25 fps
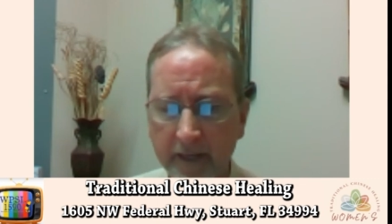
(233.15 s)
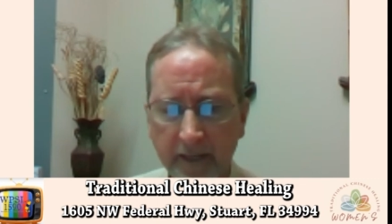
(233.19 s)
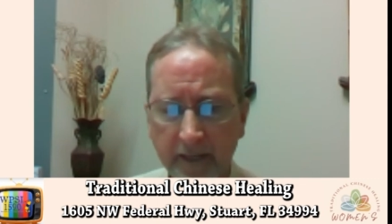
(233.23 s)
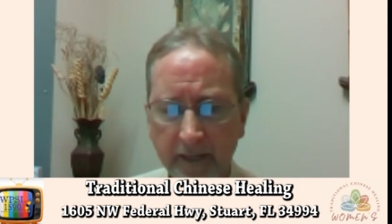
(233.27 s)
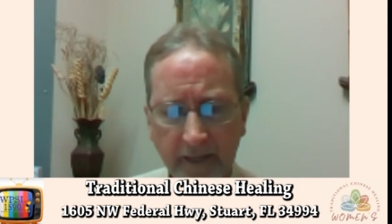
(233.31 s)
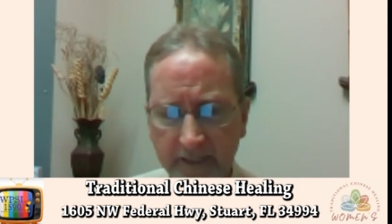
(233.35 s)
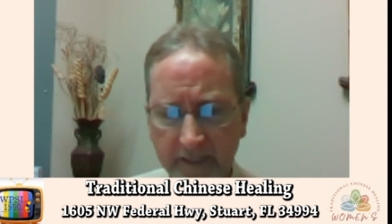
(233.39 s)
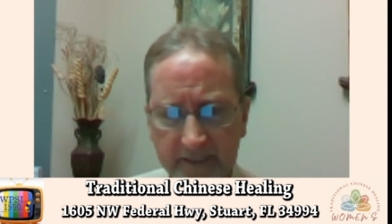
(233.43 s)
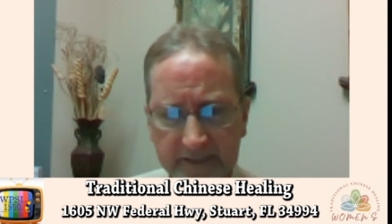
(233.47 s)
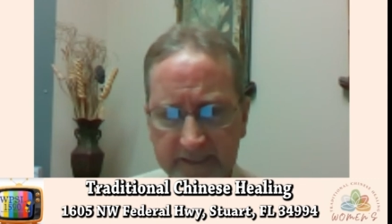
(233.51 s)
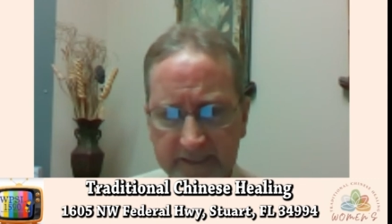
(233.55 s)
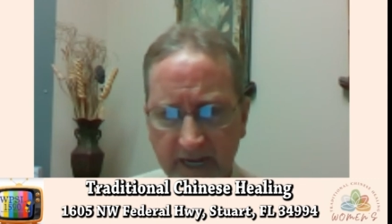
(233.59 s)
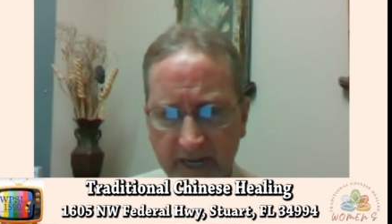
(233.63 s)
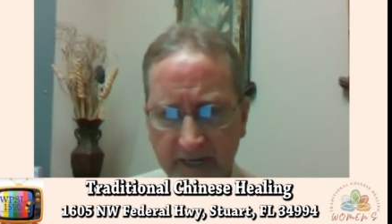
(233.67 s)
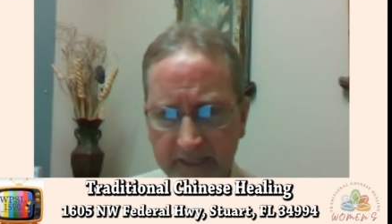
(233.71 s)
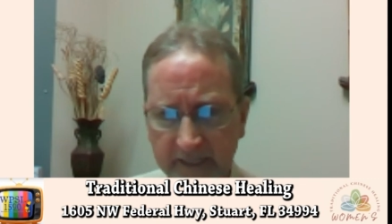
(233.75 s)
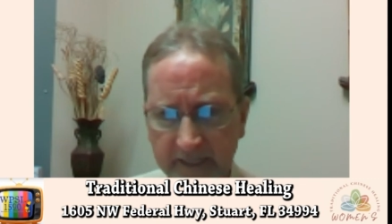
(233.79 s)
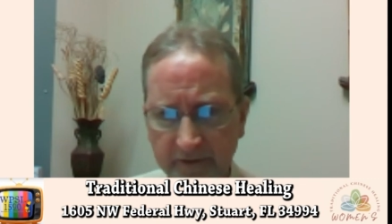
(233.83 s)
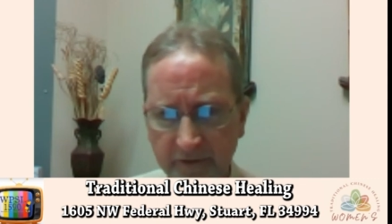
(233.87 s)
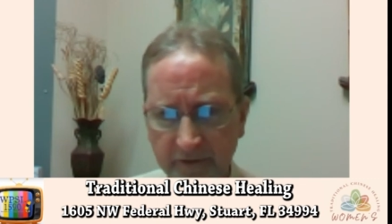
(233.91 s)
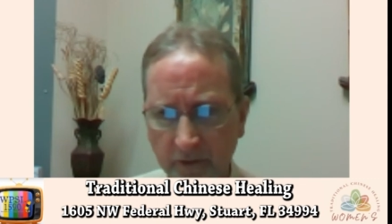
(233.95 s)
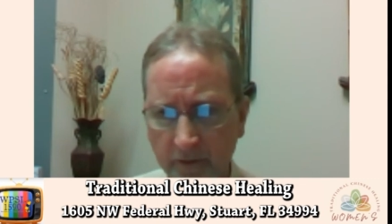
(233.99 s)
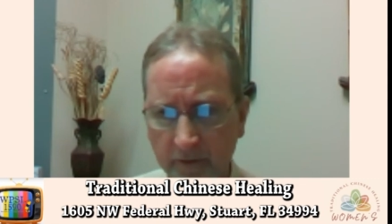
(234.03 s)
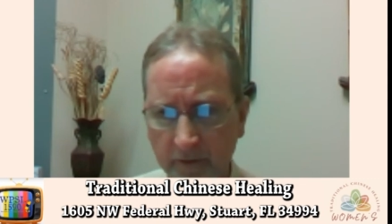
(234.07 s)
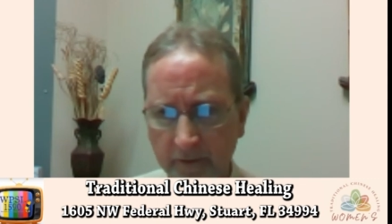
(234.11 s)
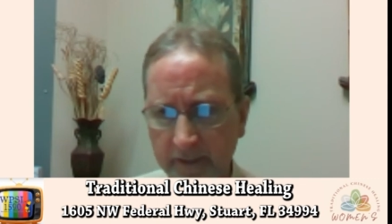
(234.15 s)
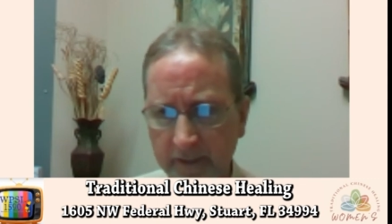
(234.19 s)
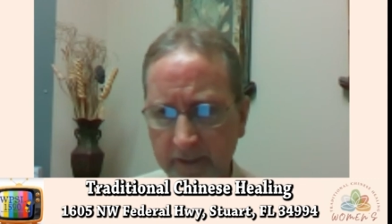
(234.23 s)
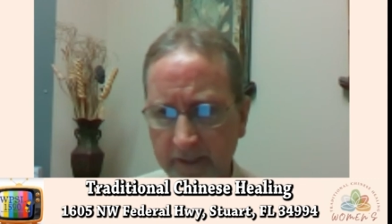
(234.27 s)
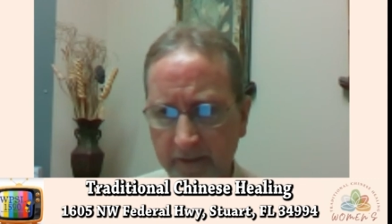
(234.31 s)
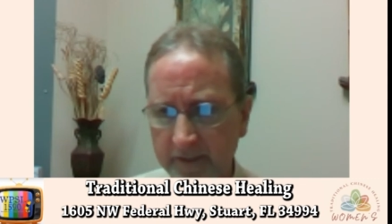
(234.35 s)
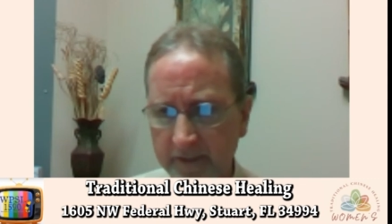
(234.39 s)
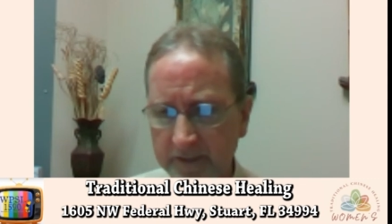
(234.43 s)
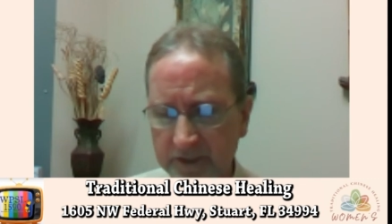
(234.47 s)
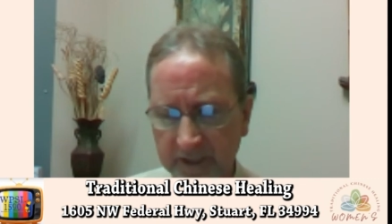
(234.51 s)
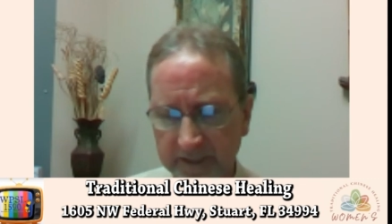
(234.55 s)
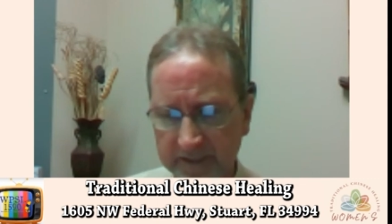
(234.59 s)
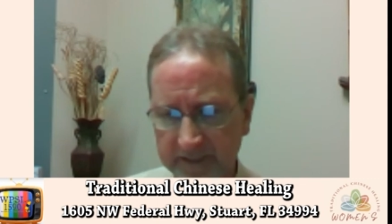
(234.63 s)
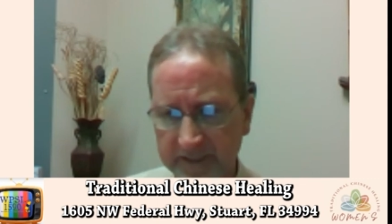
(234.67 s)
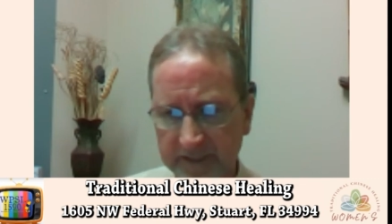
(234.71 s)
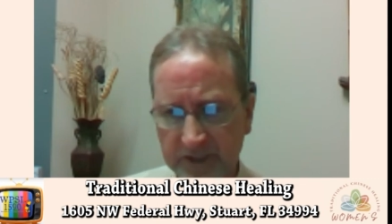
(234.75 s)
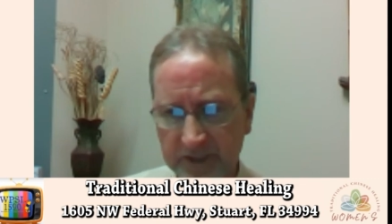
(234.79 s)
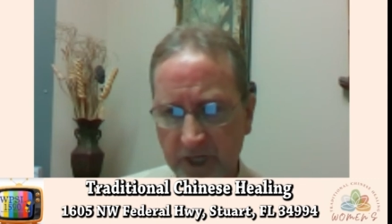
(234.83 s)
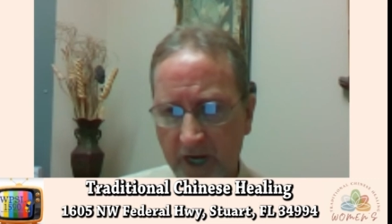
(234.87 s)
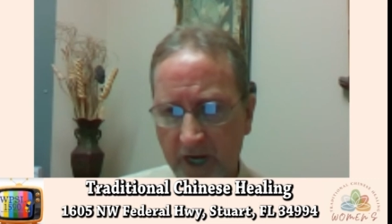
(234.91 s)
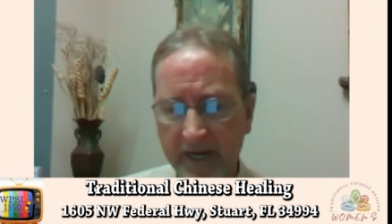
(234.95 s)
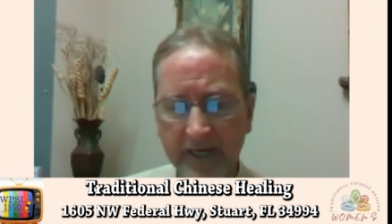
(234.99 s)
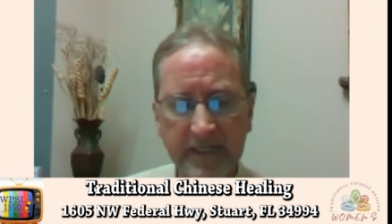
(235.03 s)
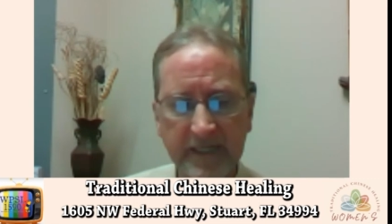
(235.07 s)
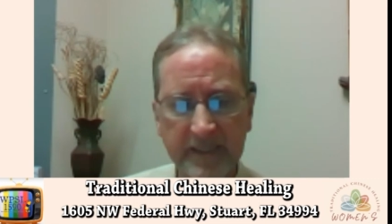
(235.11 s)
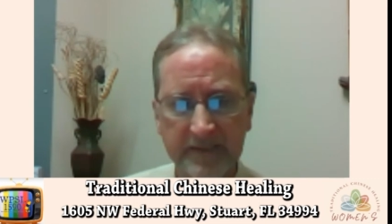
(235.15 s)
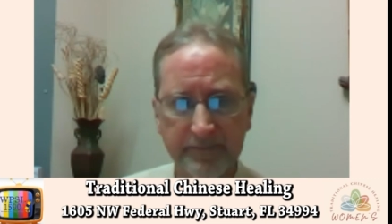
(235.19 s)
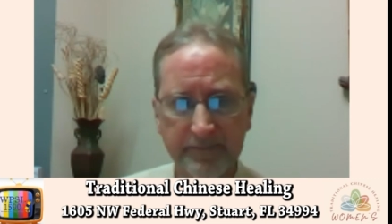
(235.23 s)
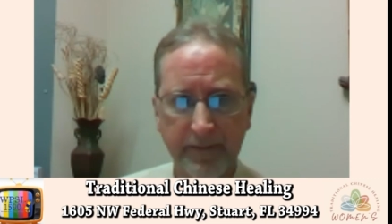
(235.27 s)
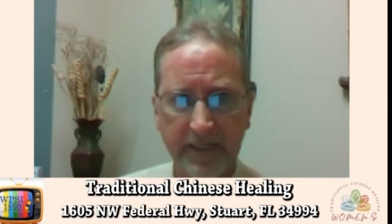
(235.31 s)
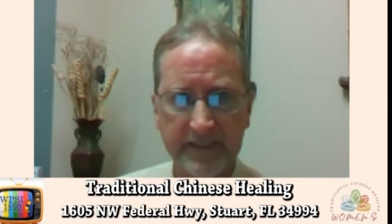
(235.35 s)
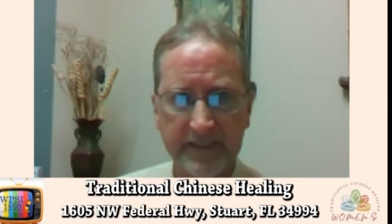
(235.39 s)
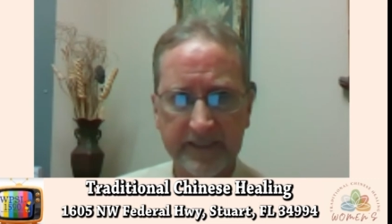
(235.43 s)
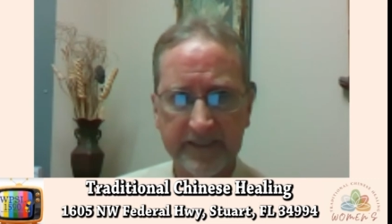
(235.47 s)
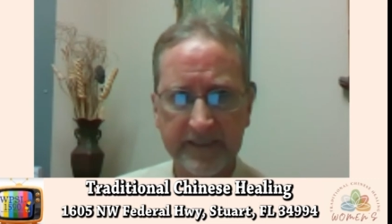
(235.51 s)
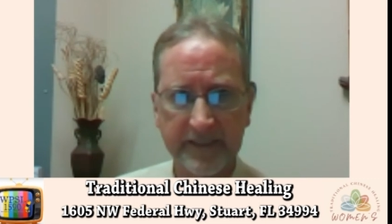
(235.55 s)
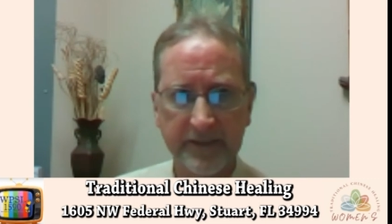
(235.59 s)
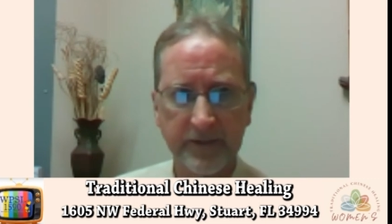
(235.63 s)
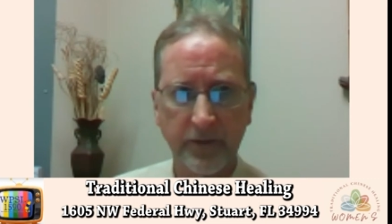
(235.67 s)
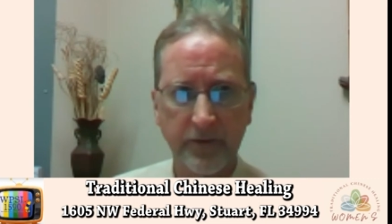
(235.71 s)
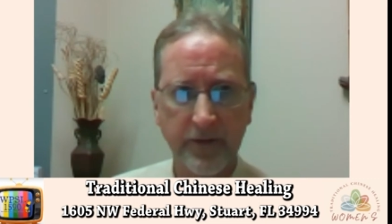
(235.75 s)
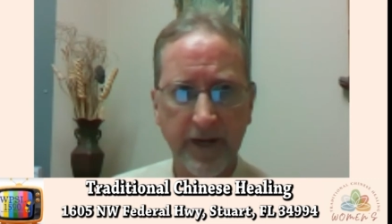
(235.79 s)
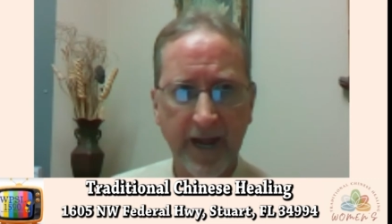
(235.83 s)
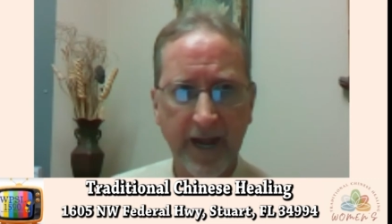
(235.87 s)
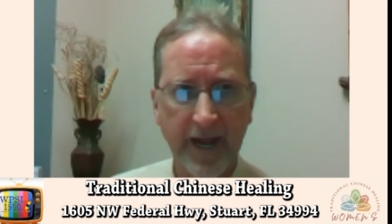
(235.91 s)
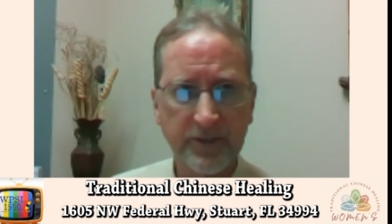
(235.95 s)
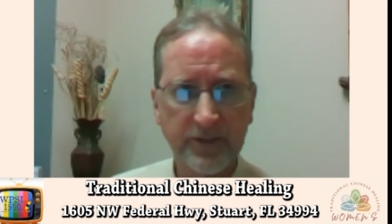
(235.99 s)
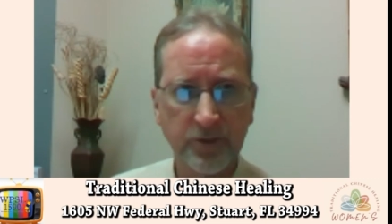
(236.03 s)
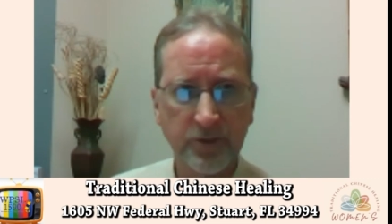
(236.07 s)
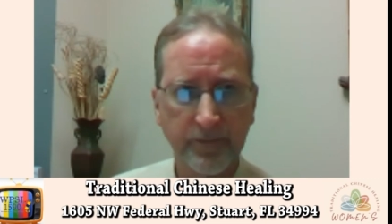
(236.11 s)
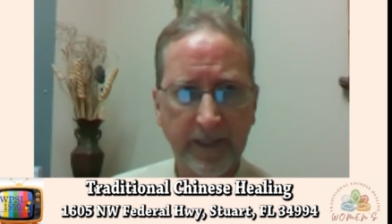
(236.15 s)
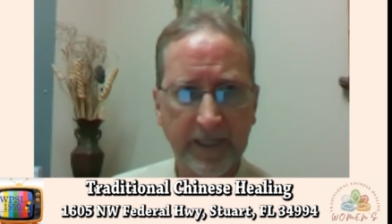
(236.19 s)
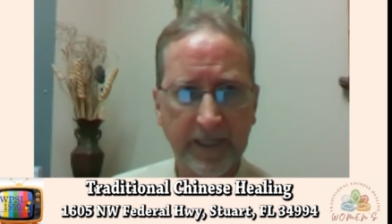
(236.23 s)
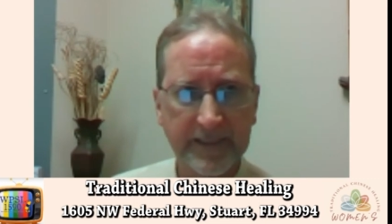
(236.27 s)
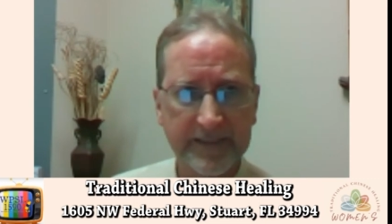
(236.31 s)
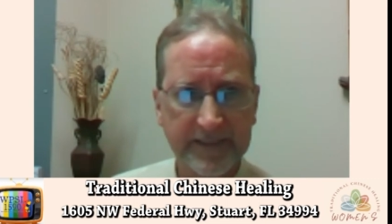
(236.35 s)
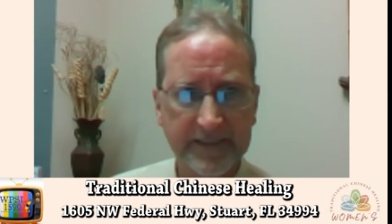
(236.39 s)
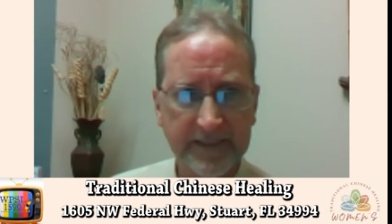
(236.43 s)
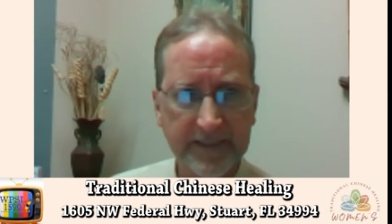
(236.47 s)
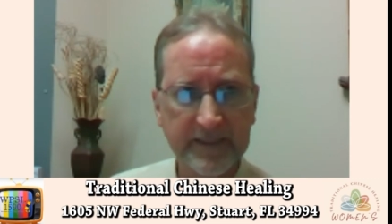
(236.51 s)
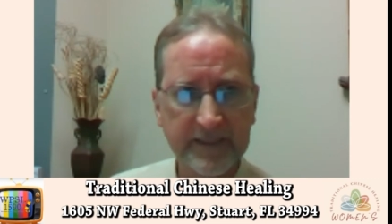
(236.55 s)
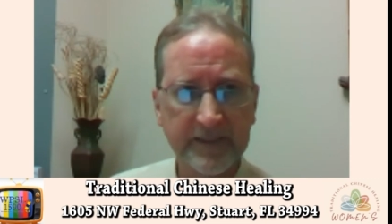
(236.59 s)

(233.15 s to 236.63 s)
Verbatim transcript: and it's not either just Chinese medicine or natural medicine,